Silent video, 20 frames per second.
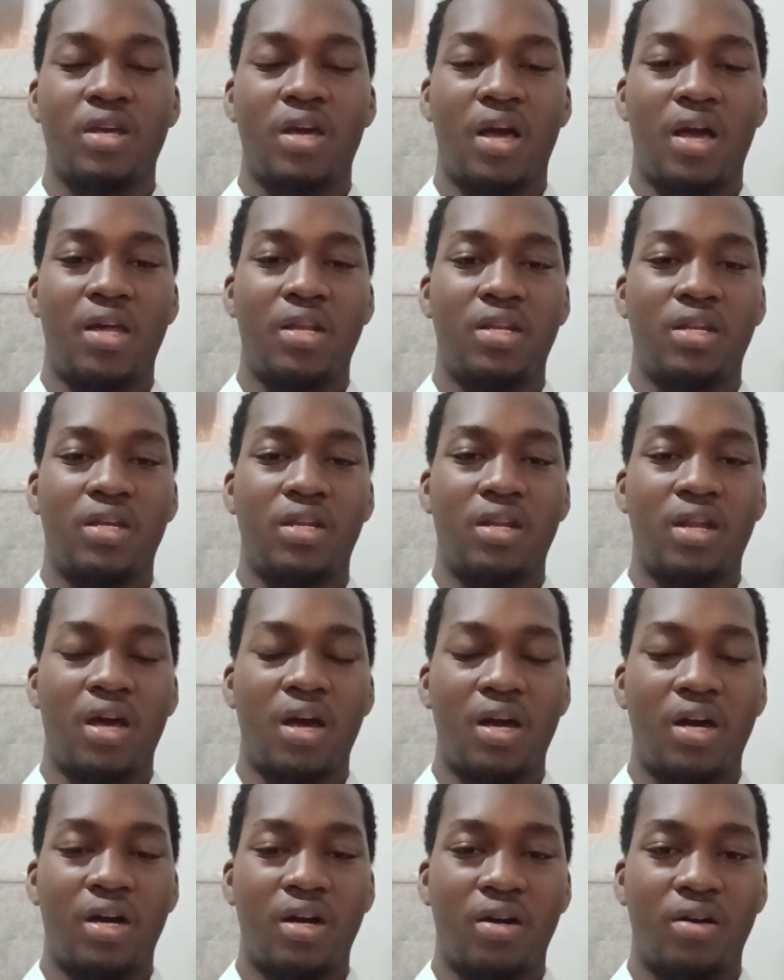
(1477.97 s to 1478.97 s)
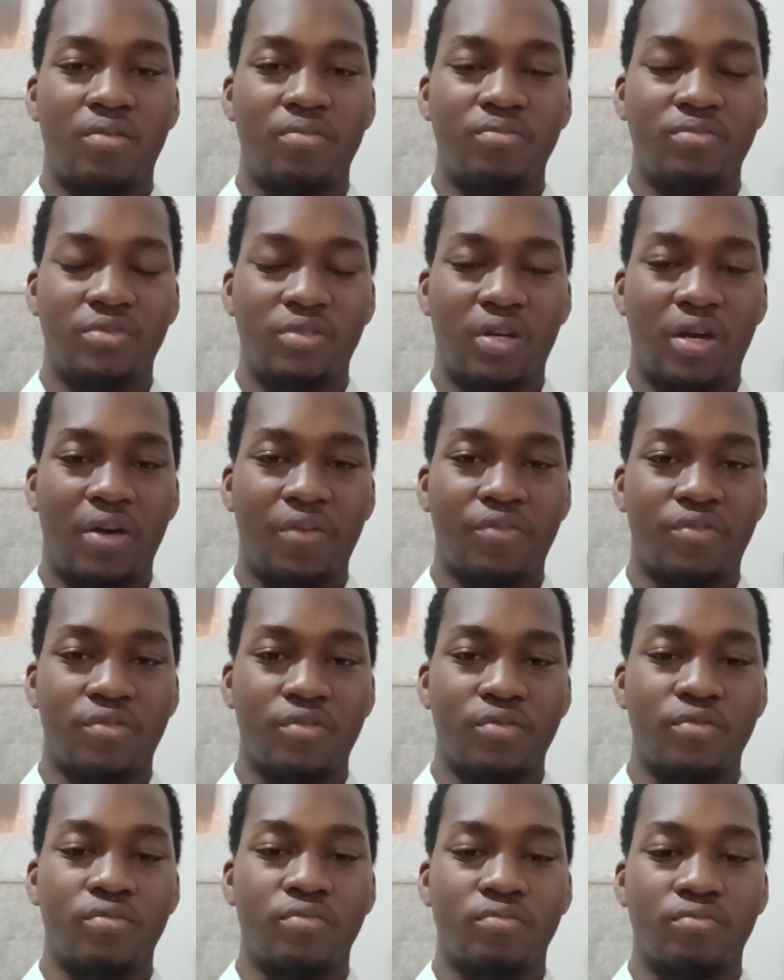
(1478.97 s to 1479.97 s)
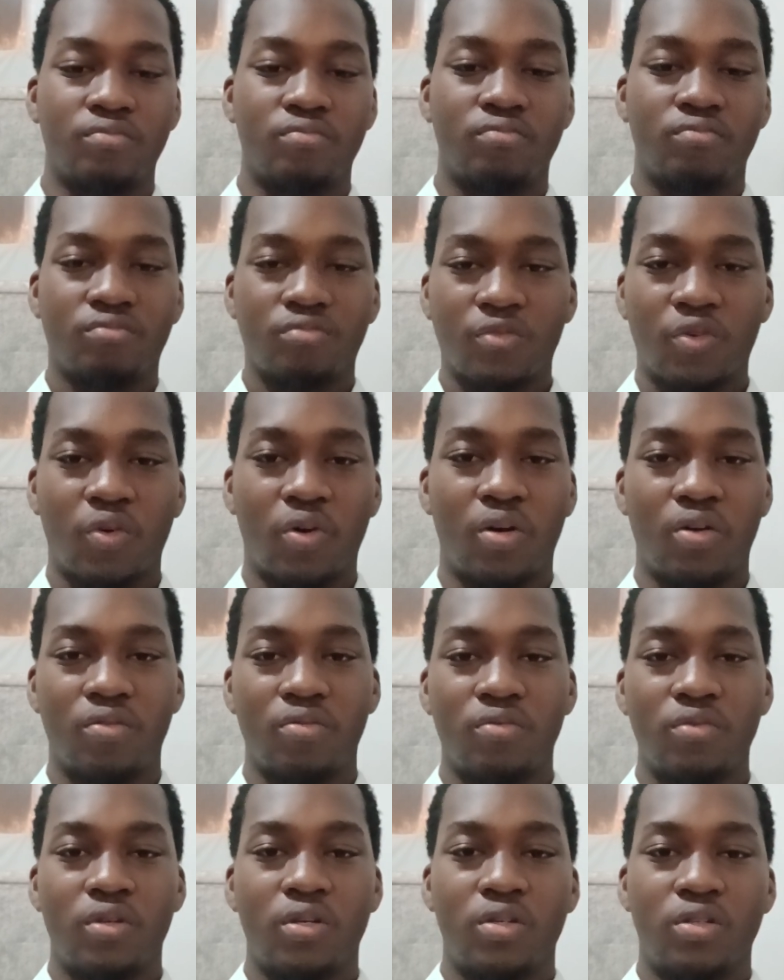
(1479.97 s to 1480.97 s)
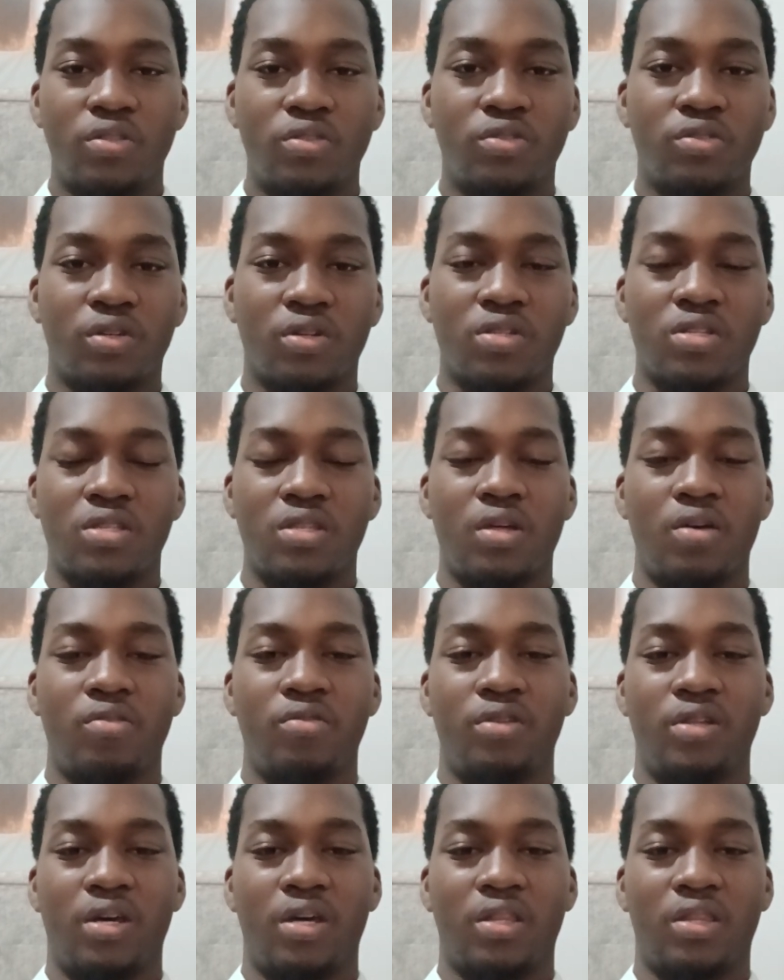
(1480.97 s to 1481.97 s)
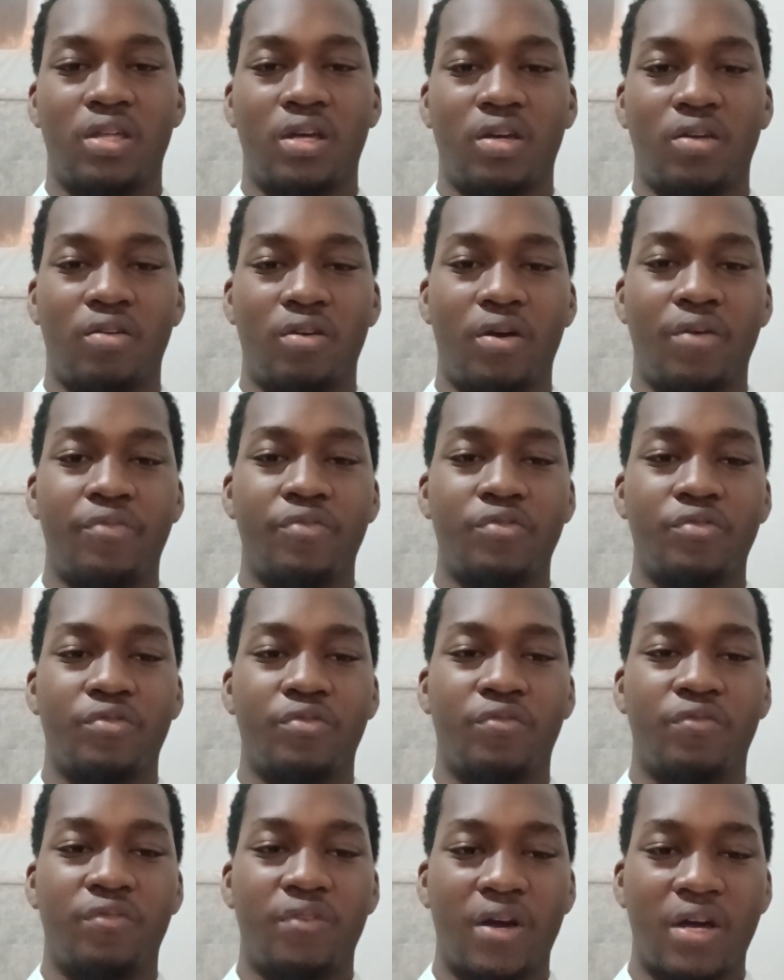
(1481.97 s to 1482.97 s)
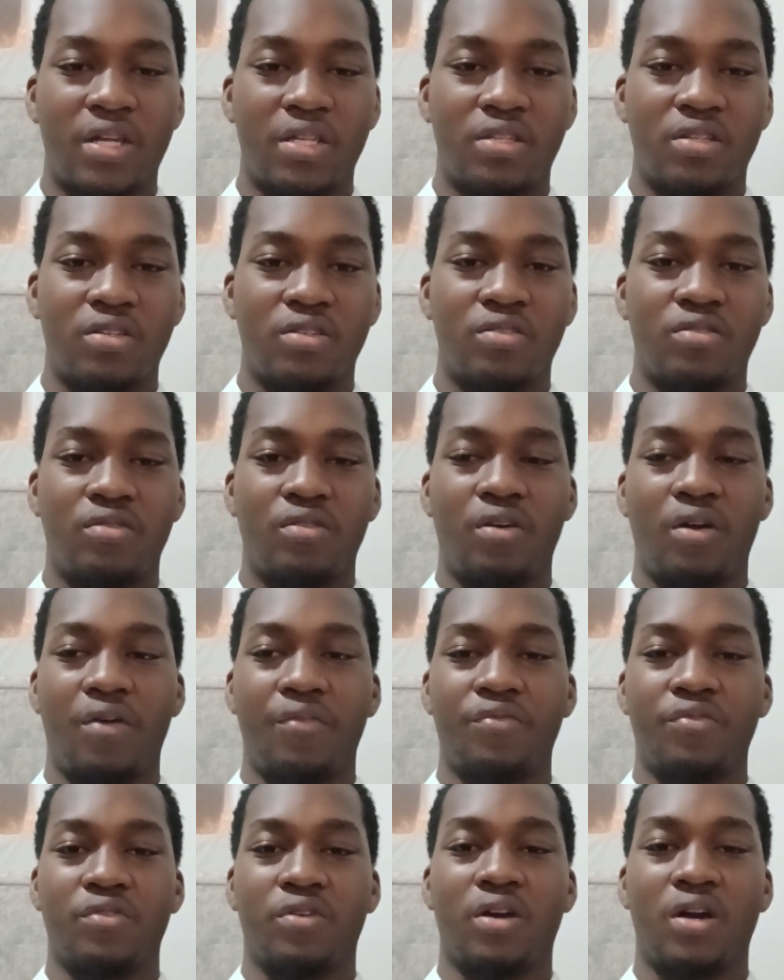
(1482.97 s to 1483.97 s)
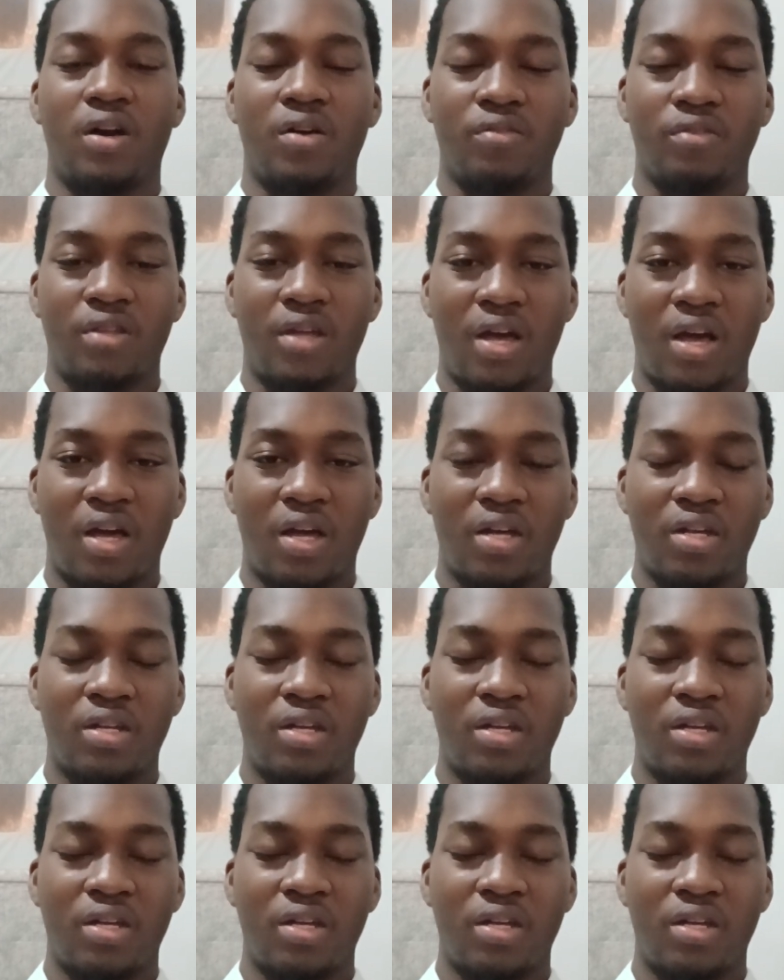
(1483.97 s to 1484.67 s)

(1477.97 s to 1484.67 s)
And then you have to, well, shut down the attack. You have to fight it. You have to counter